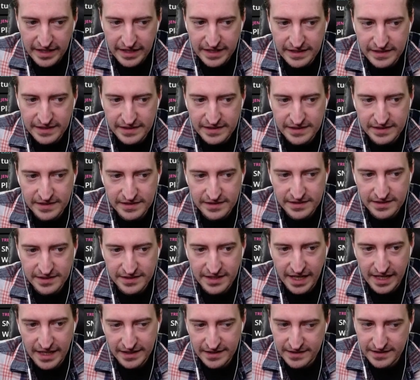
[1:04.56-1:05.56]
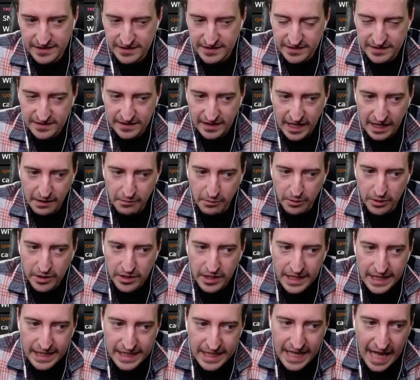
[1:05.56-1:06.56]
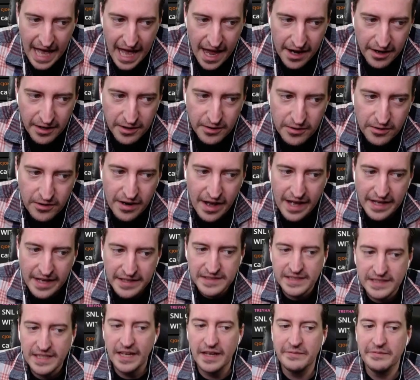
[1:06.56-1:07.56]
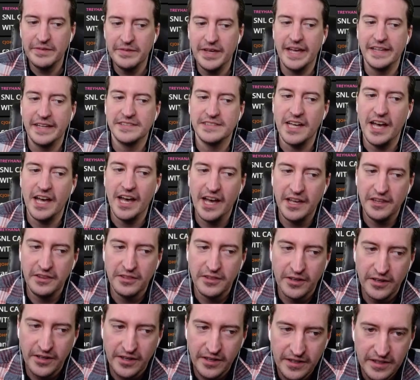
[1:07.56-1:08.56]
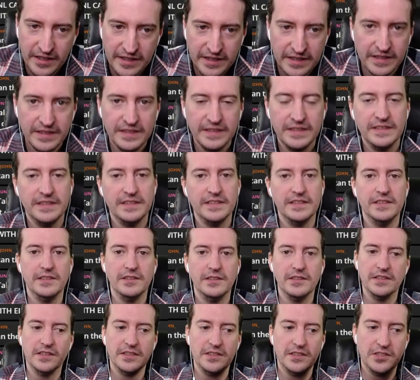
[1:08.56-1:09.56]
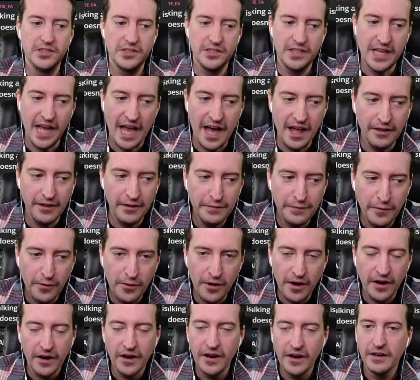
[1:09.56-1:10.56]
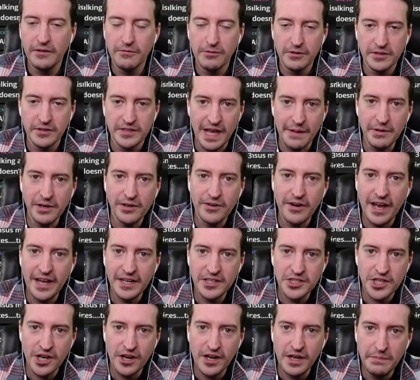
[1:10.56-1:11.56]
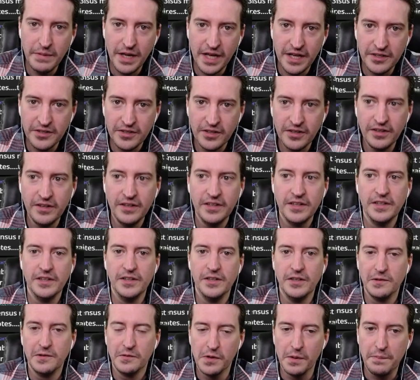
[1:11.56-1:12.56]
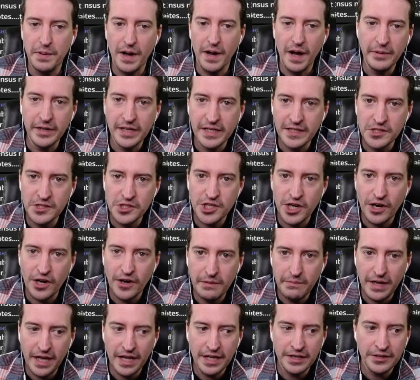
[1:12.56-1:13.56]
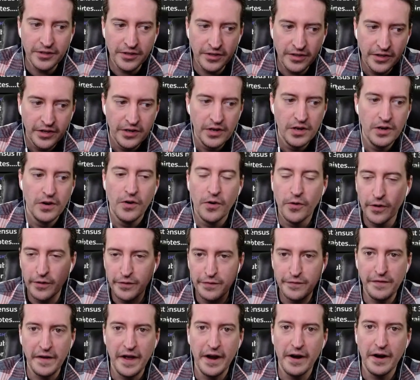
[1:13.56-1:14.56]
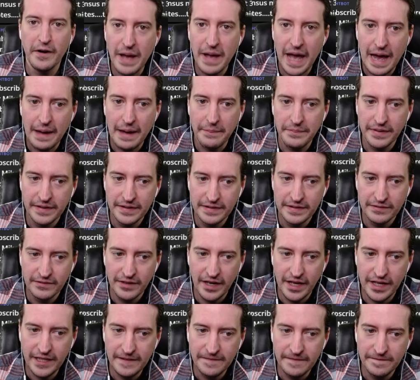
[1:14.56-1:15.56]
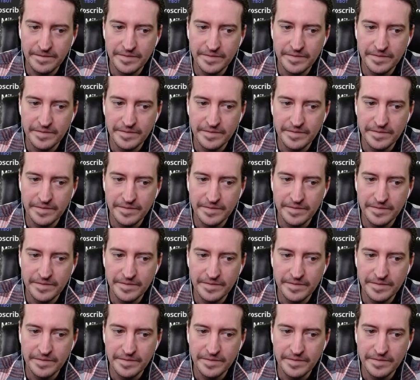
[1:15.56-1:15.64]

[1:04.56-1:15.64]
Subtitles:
states, and we're going to categorize them as either California or Democrat gerrymander, Republican gerrymander, or fair map, right?